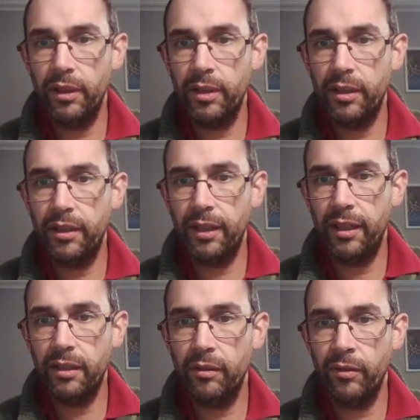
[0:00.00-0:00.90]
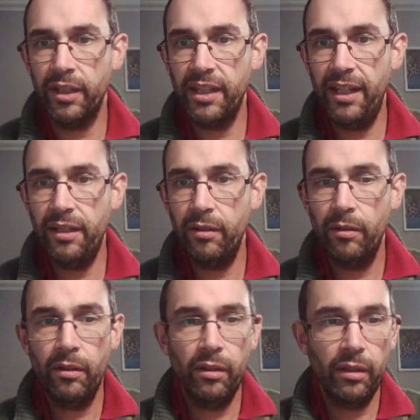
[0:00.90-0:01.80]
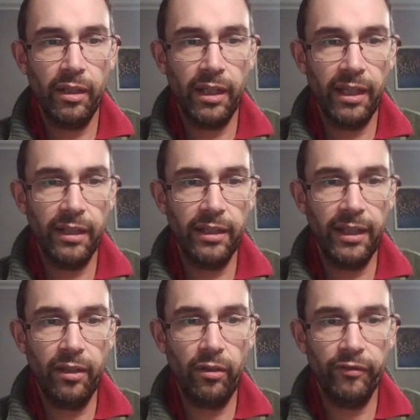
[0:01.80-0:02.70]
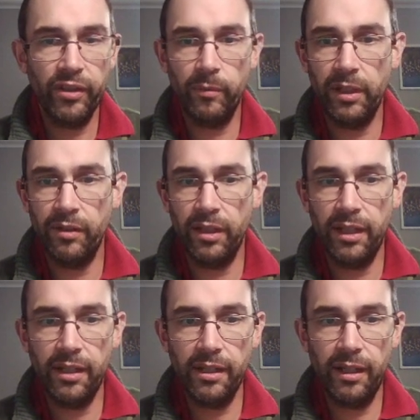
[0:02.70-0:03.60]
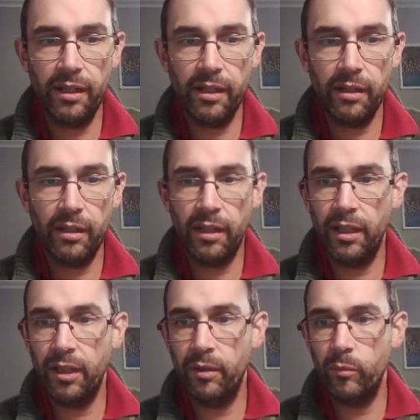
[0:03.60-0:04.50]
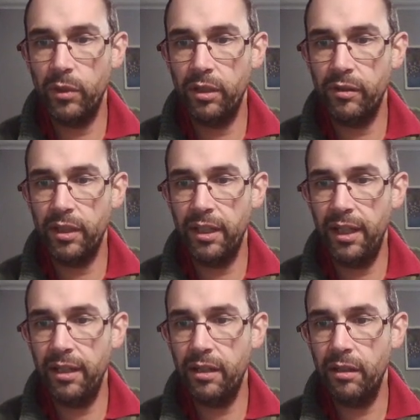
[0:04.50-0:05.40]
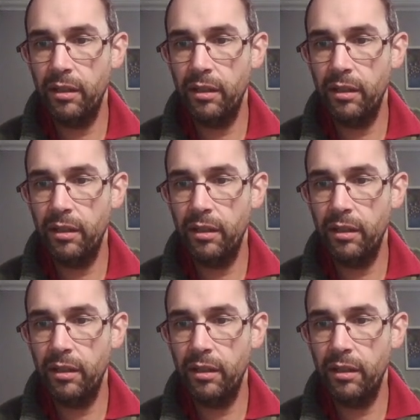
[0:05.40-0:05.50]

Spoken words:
Stick it on his head. And kick off. So we use a D6 and we use a D8.